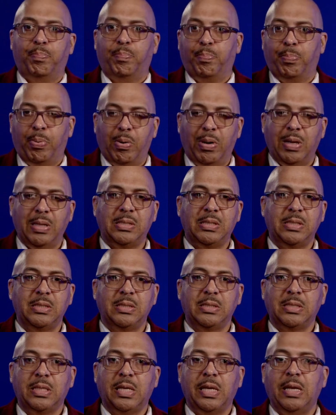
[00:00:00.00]

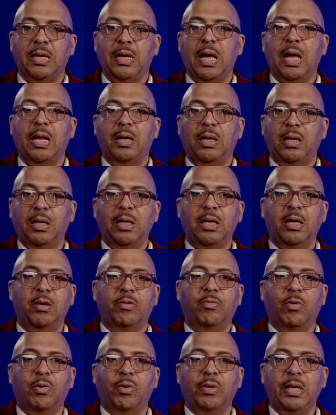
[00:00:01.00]
presence cannot
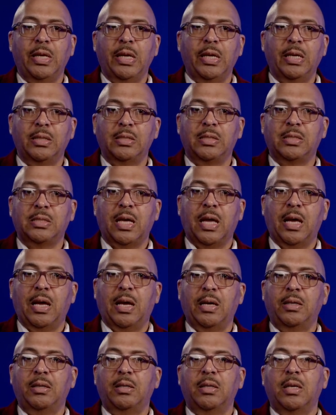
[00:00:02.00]
live on the
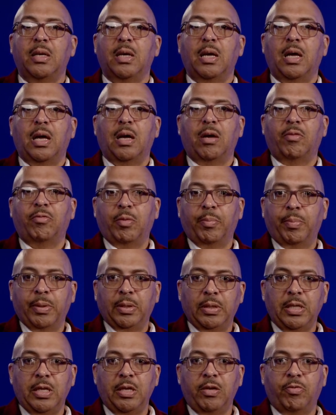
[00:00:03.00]
inside of a
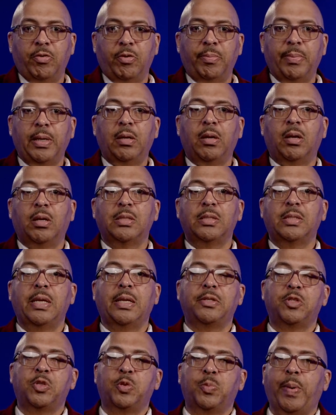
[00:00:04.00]
believer because
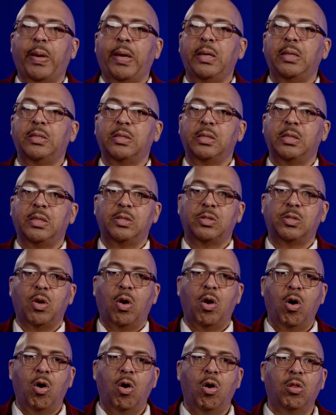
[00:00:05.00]
that space is
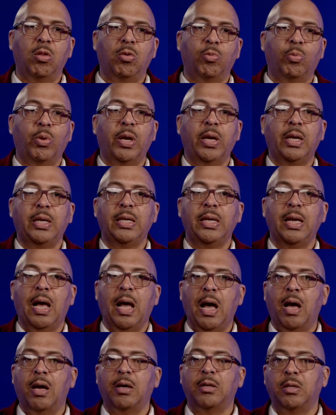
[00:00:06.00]
already
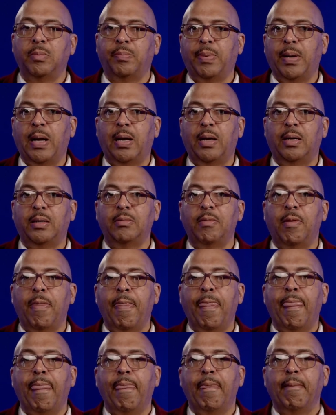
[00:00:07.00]
occupied.
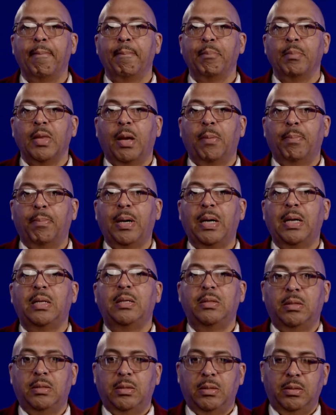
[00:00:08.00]

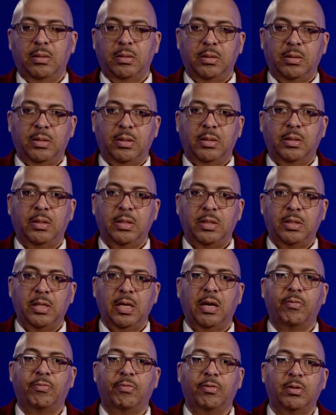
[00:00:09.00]
But the
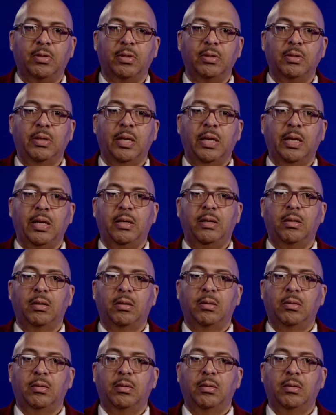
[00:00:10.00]
devil and